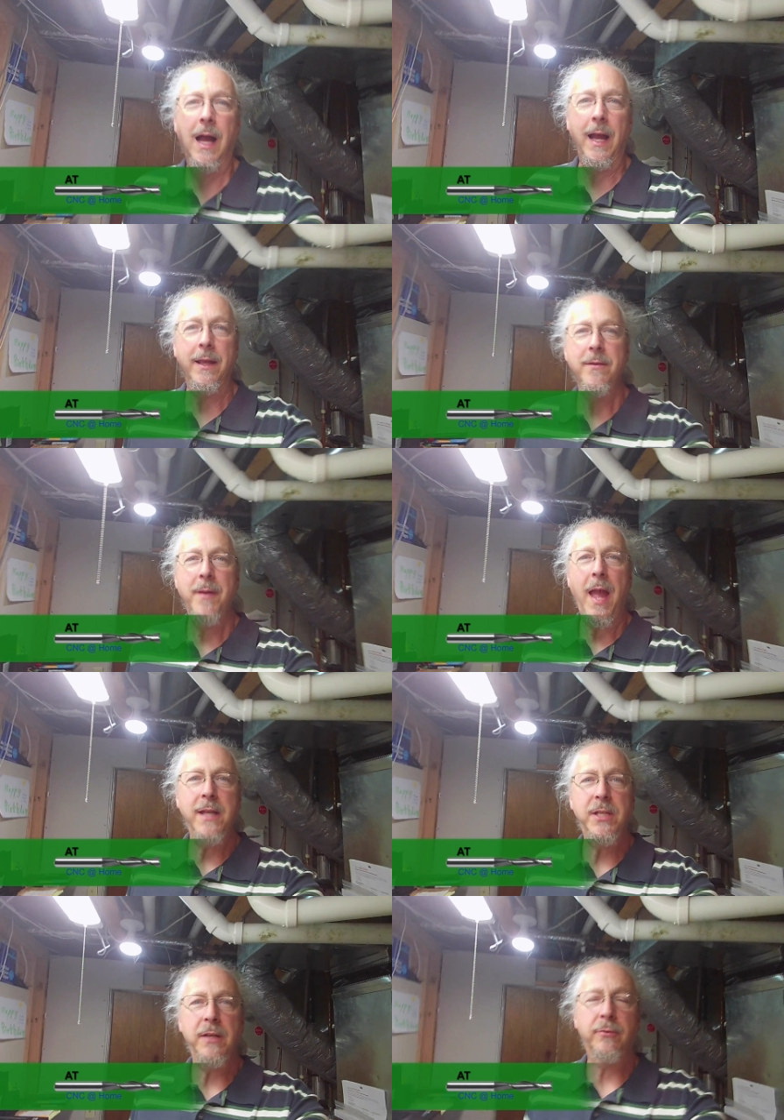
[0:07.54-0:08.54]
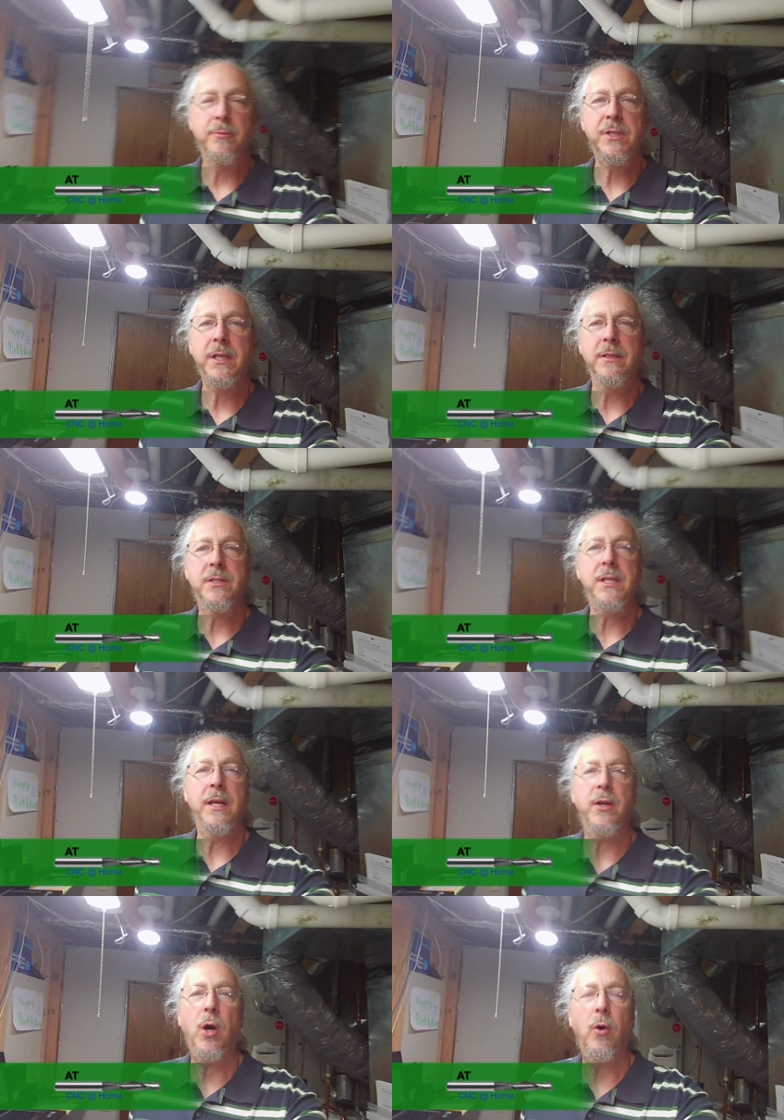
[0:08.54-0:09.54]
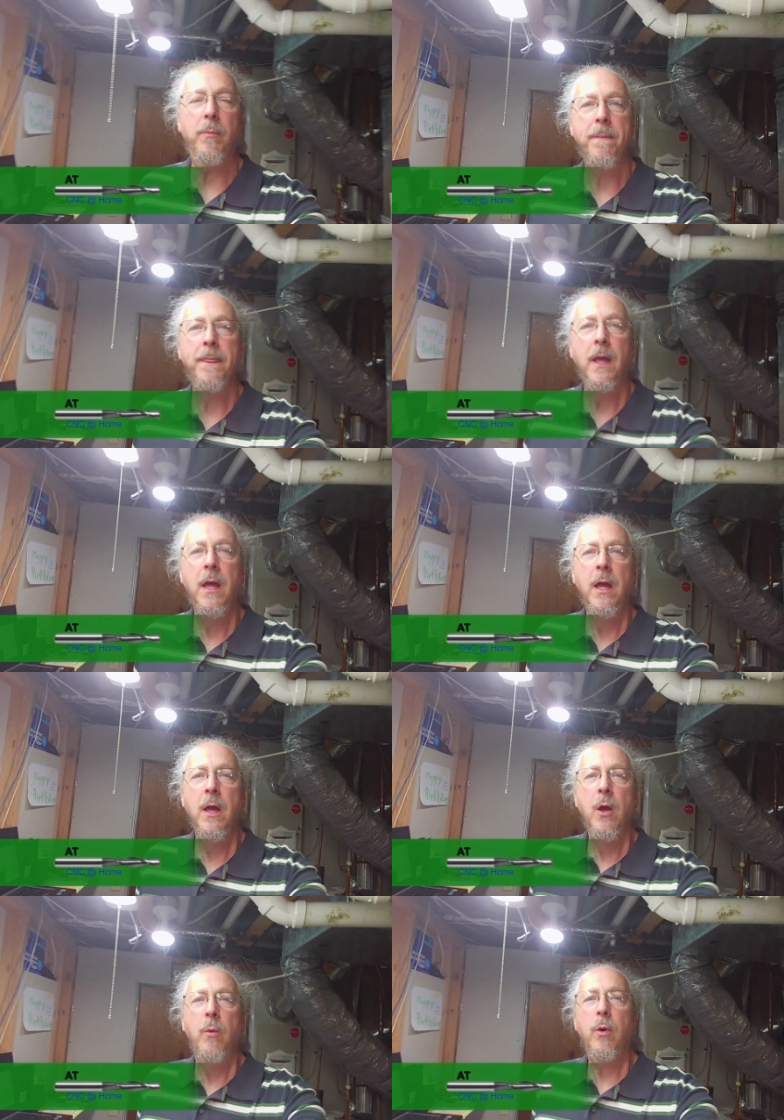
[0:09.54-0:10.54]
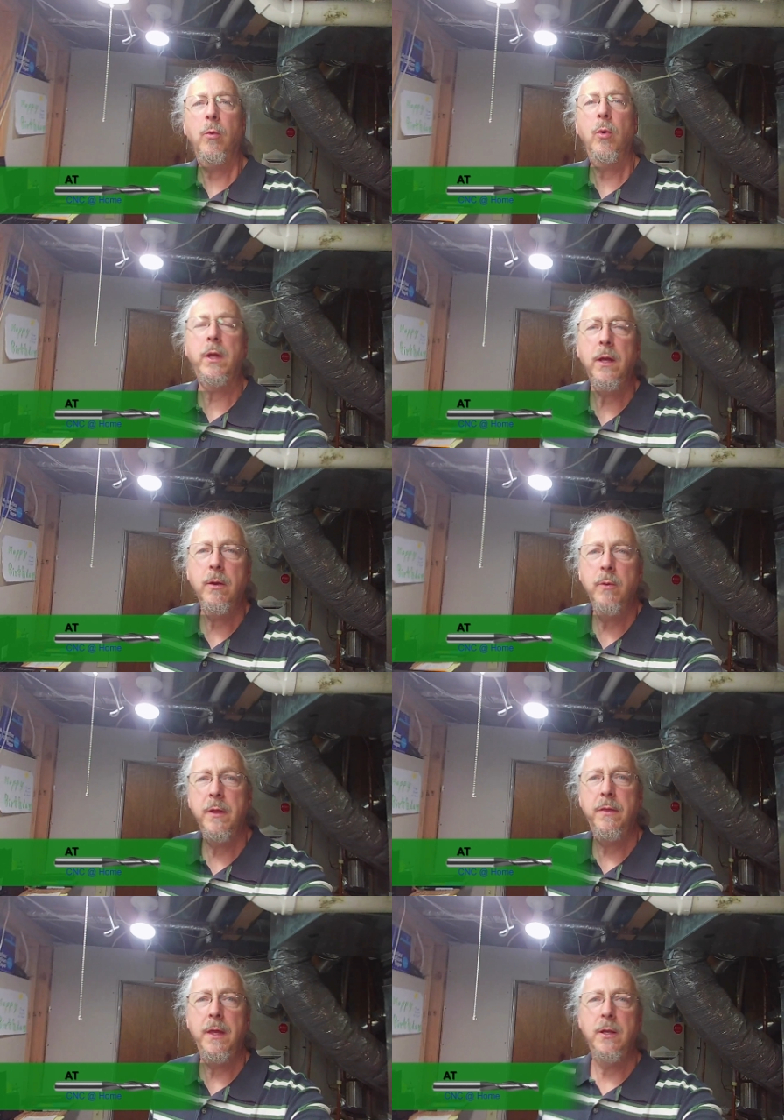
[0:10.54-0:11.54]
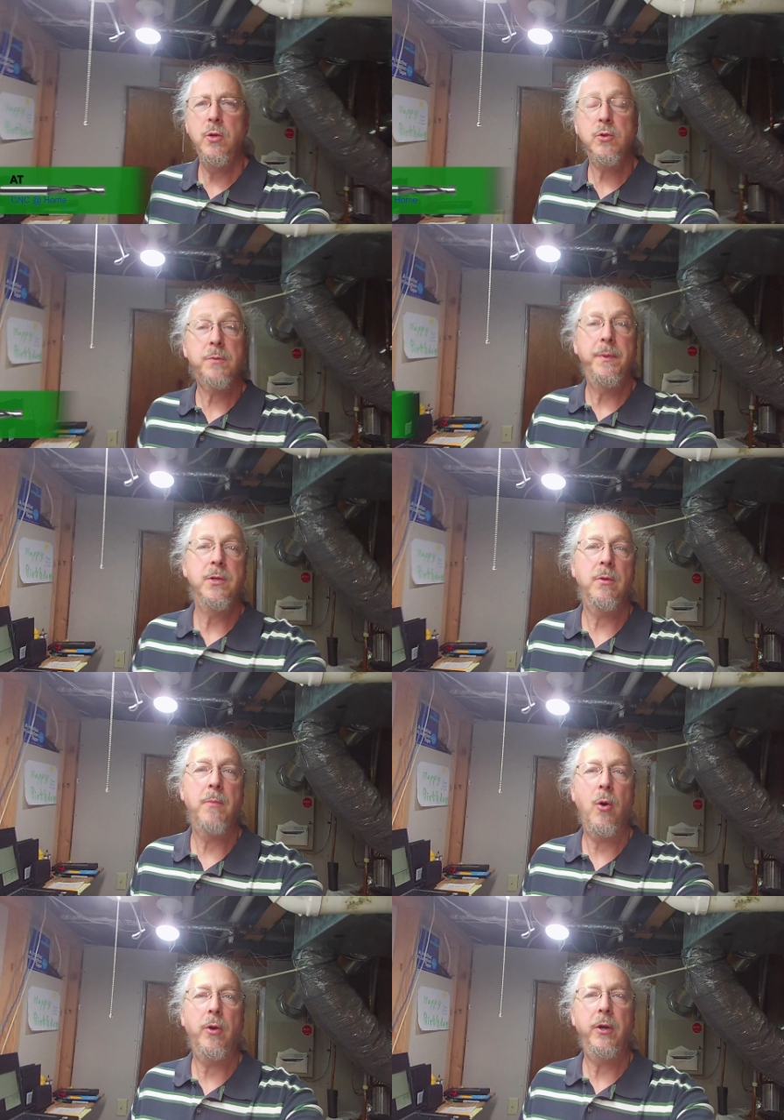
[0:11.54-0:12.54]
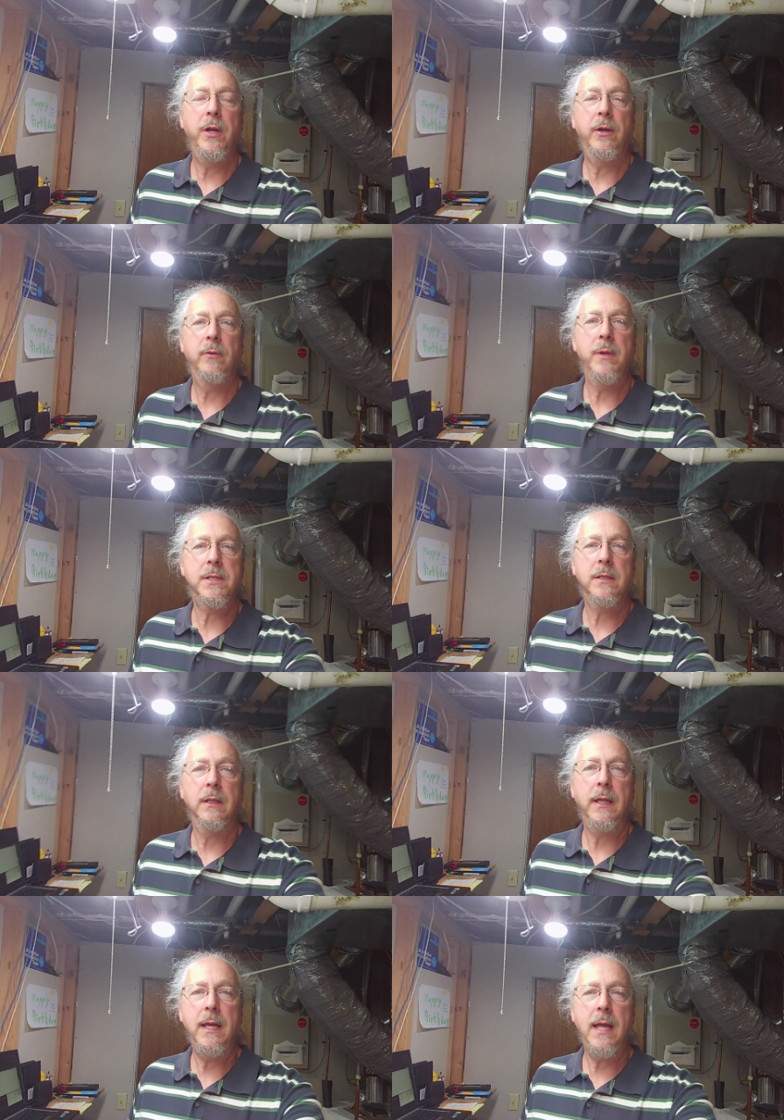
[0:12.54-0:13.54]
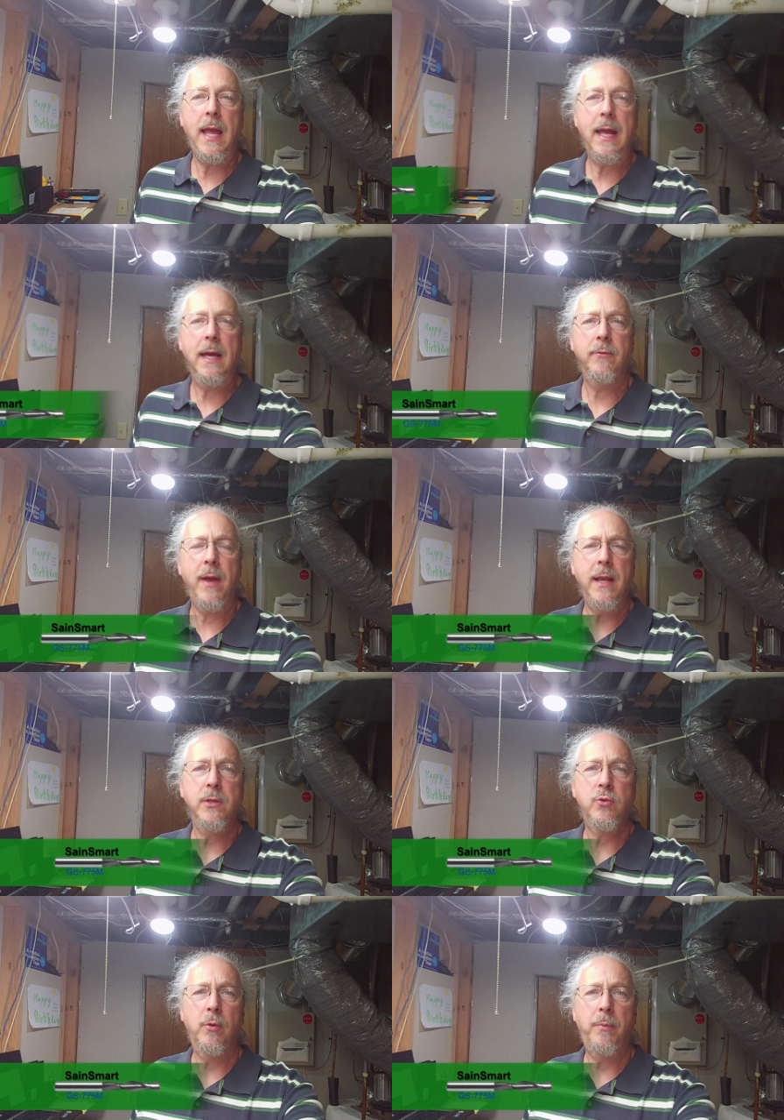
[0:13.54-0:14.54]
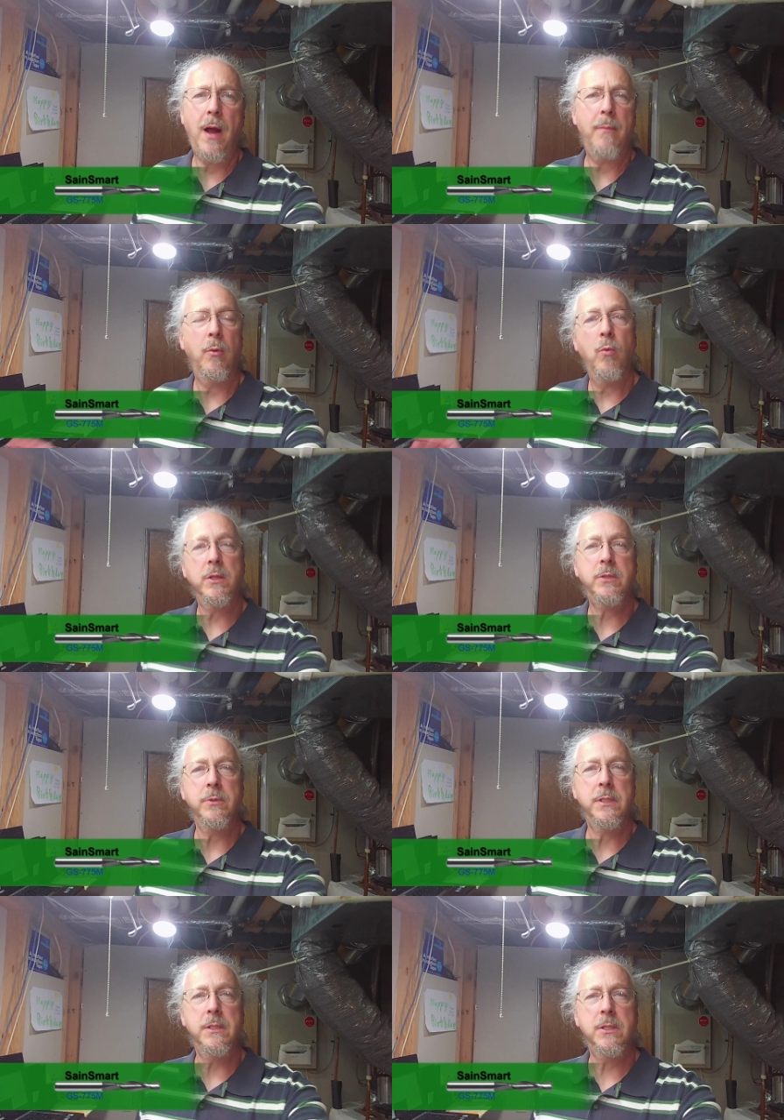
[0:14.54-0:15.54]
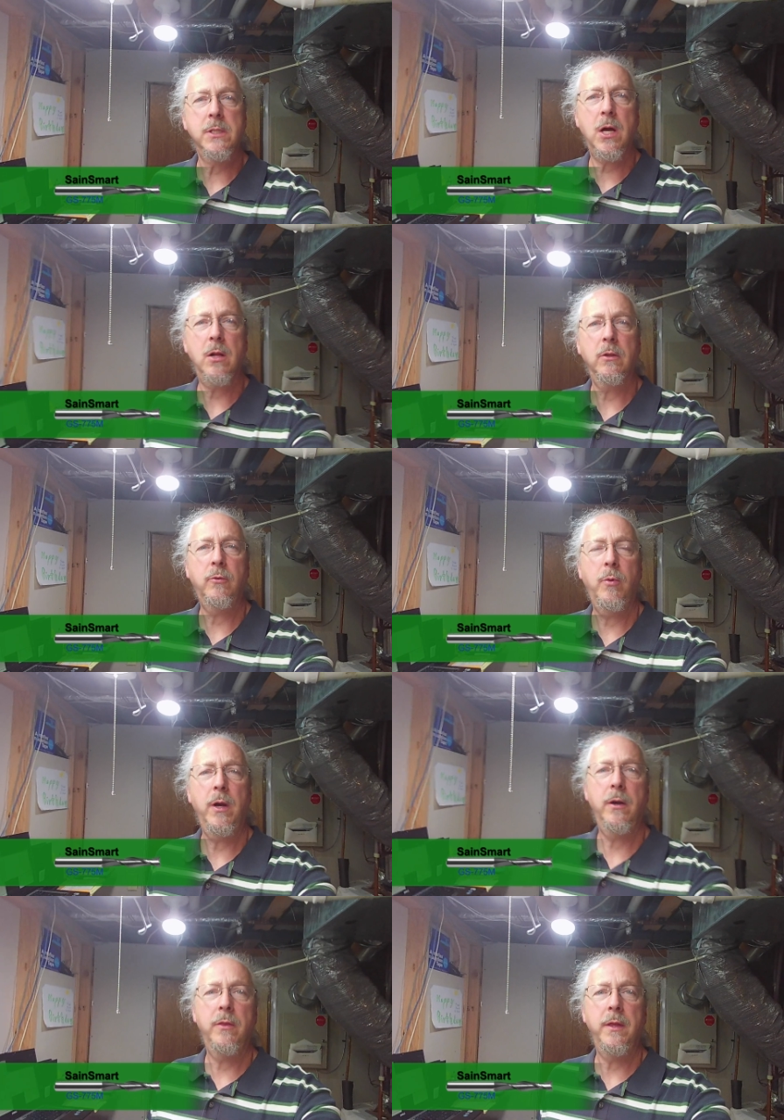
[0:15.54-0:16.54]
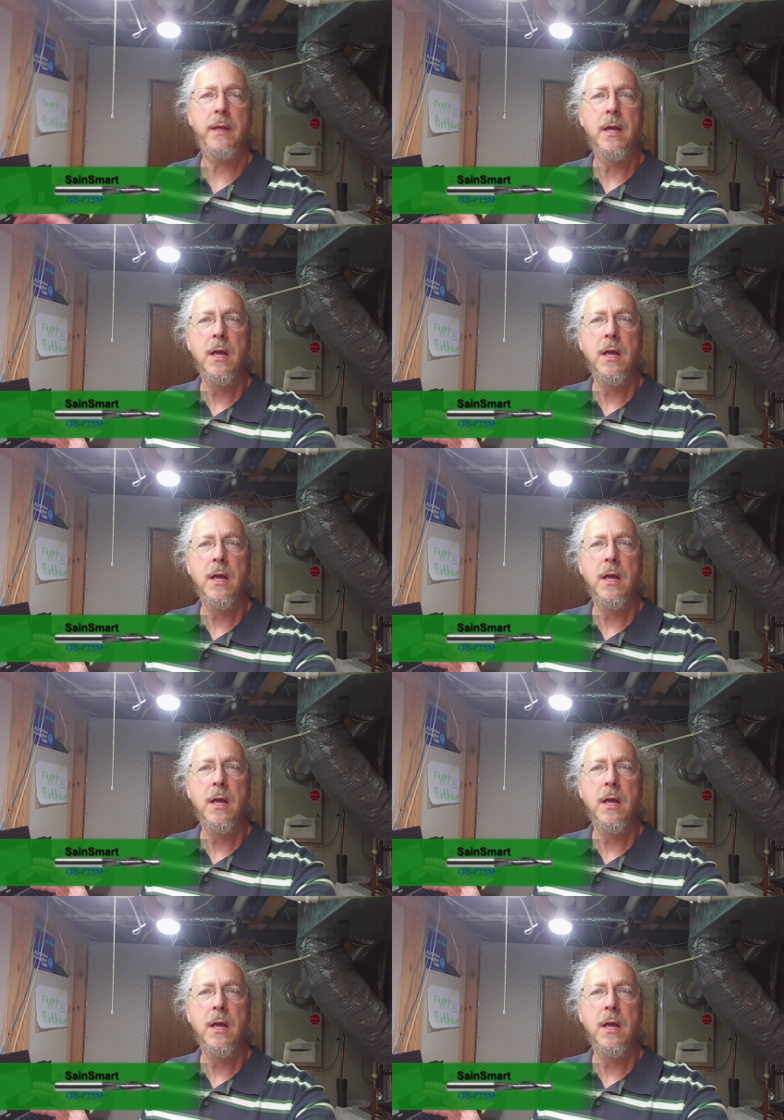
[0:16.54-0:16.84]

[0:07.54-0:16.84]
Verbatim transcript: Hi, AT from CNC at Home. We were working with the new spindle motor here recently and ran into a problem once it was installed where the